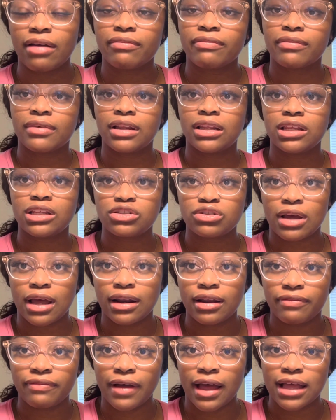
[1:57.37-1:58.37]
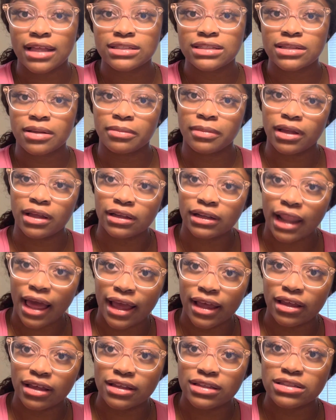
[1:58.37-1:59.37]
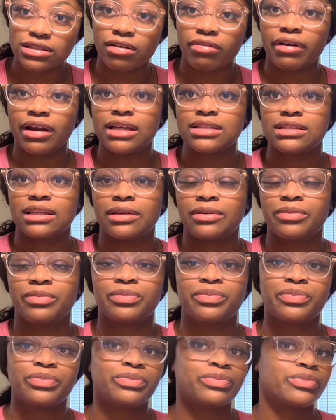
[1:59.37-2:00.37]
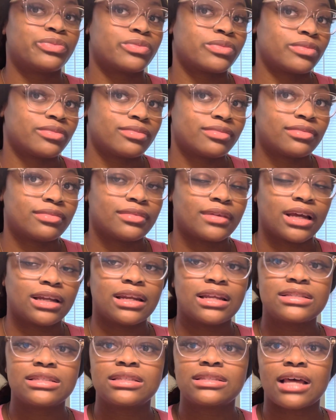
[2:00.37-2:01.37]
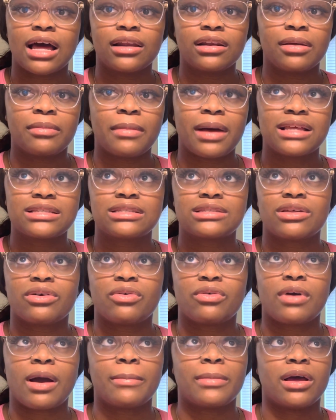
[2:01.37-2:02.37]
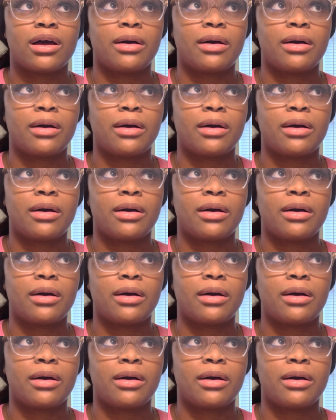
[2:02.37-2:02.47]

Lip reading: really trying to find some good light. It's crazy. This is under my stove. I mean,